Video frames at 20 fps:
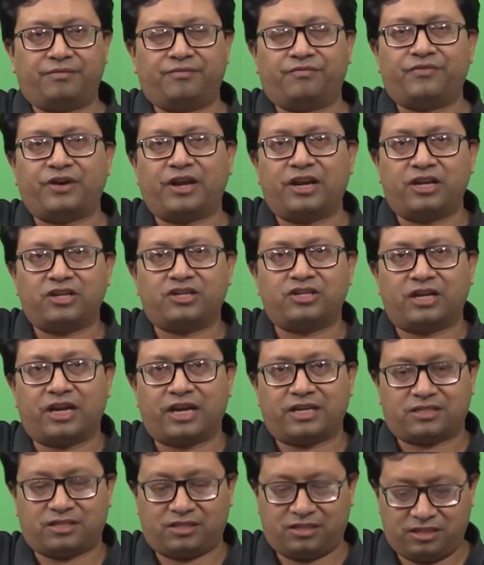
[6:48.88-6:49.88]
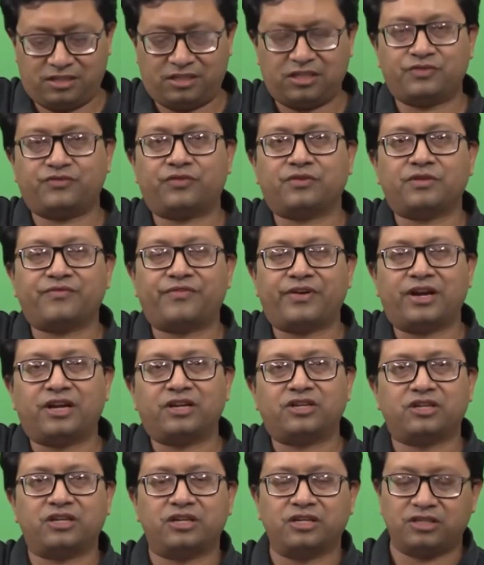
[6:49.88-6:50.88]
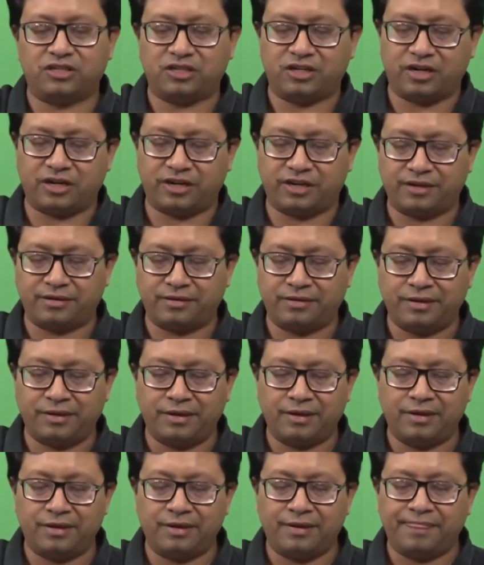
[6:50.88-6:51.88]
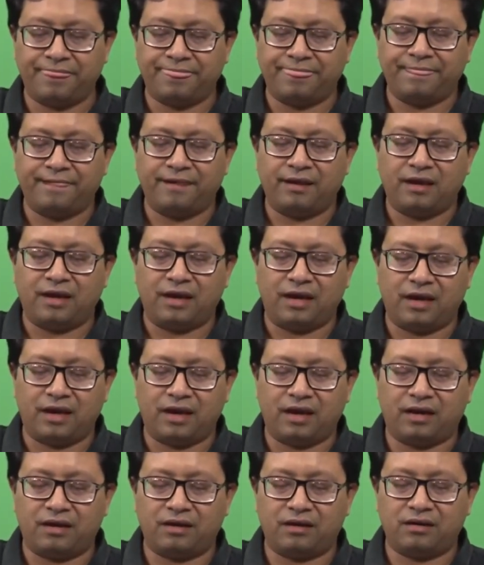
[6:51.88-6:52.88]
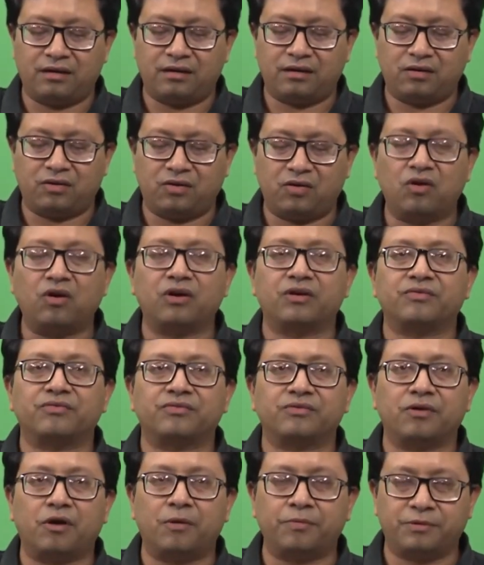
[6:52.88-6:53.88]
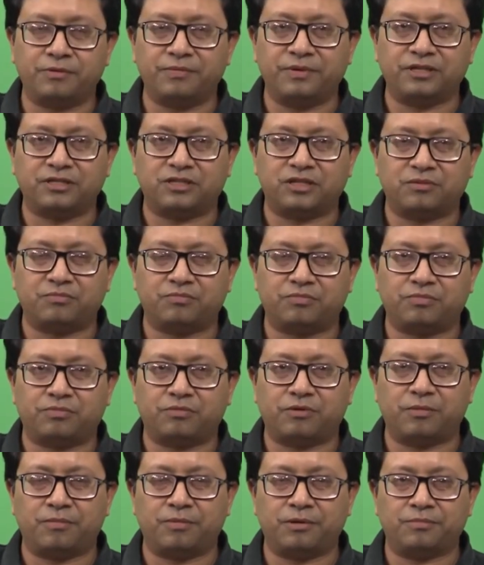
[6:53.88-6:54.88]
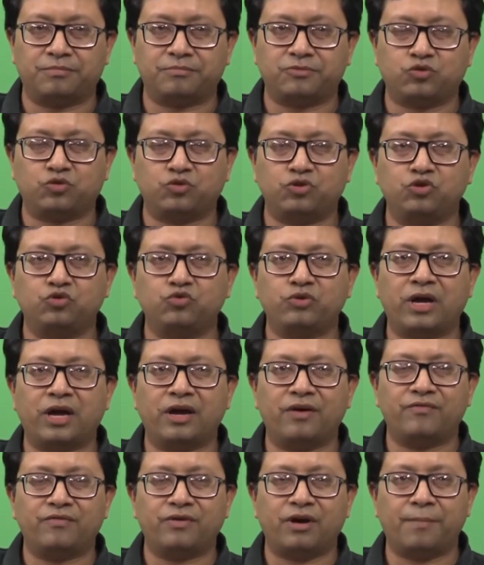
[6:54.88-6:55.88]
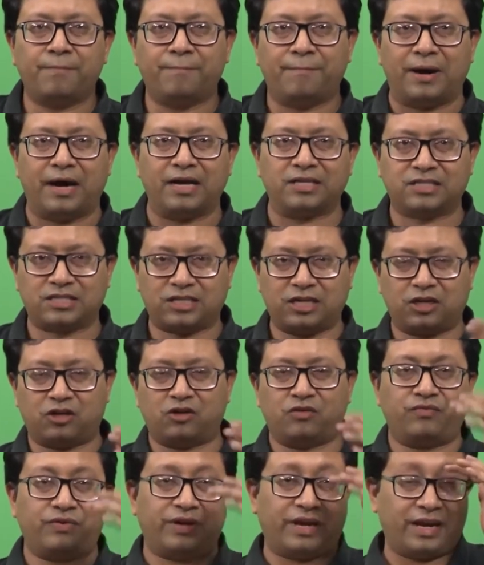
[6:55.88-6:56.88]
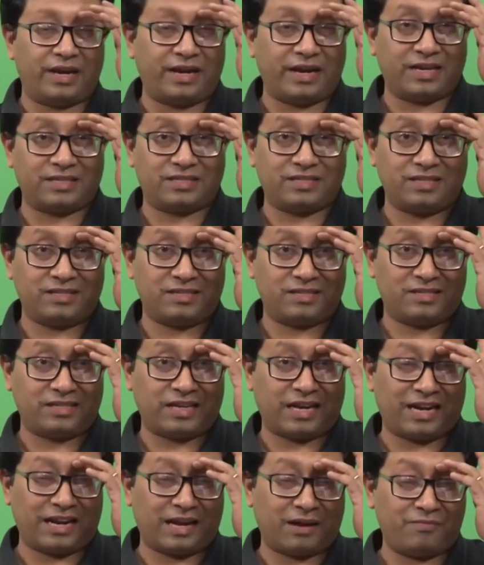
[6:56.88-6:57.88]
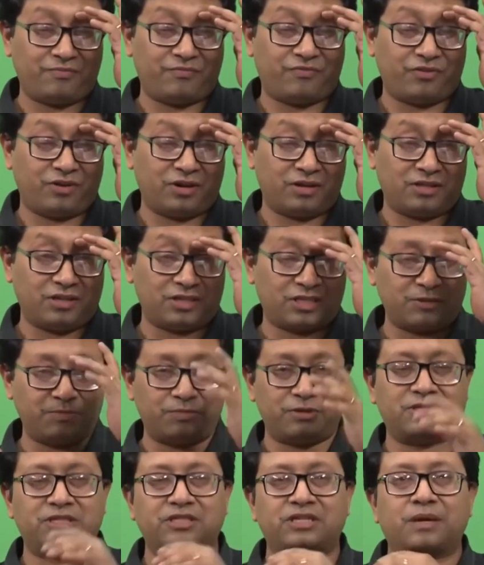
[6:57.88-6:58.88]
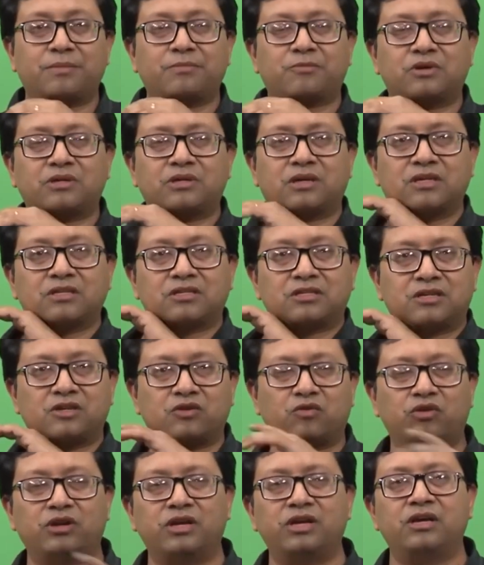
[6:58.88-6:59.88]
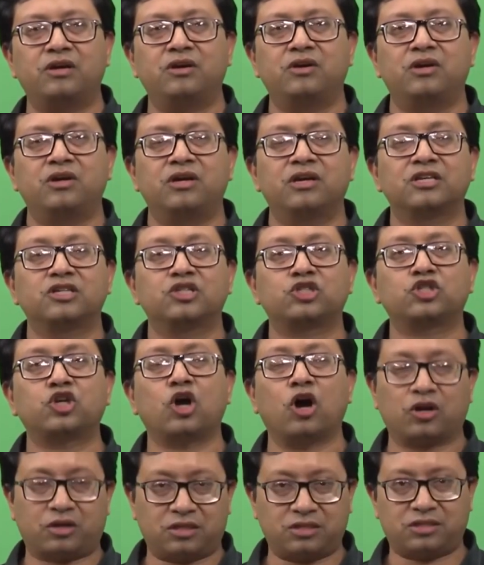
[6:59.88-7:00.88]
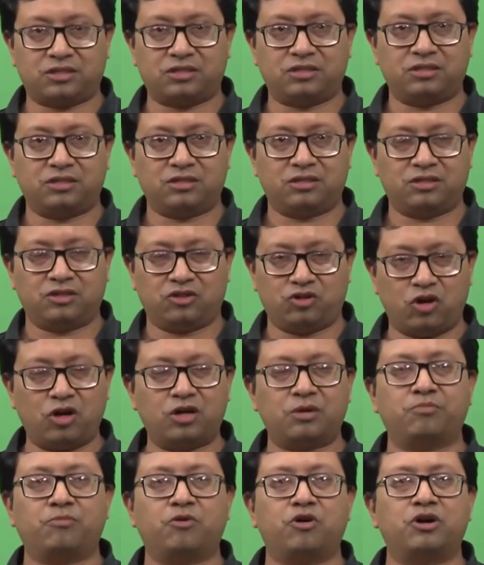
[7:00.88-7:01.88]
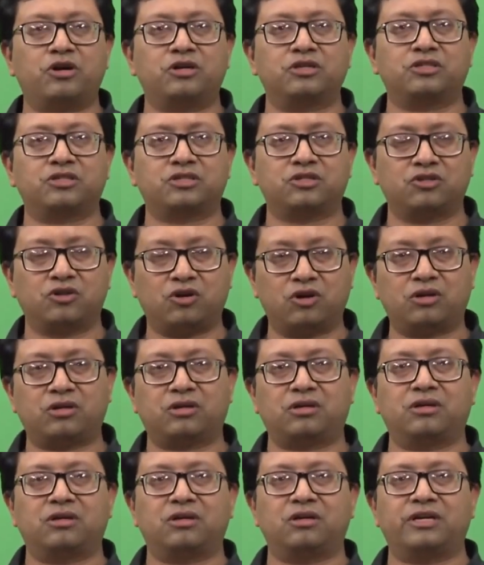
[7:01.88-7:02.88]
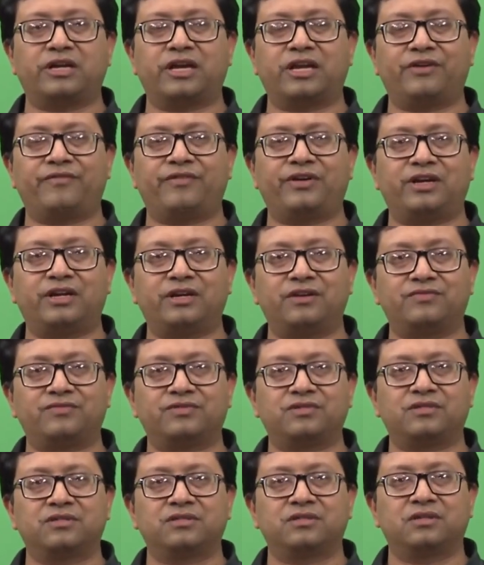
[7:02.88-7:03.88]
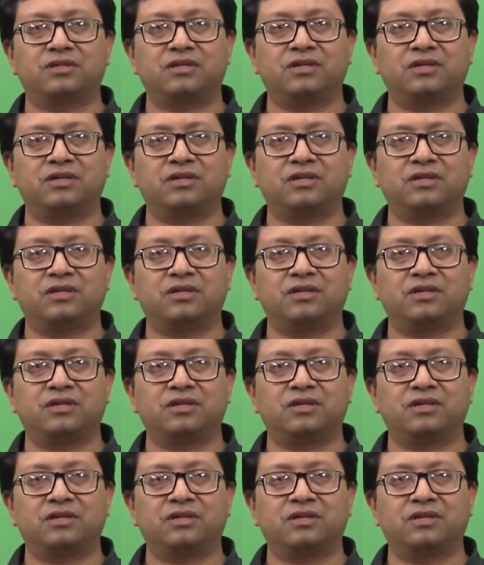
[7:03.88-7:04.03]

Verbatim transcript: financial assets. This is from the financial engineering and uh, or optimization problem. So, you have a basket of n assets, and I am, for the simplicity, I am considering only stocks, not bonds, not uh, derivatives,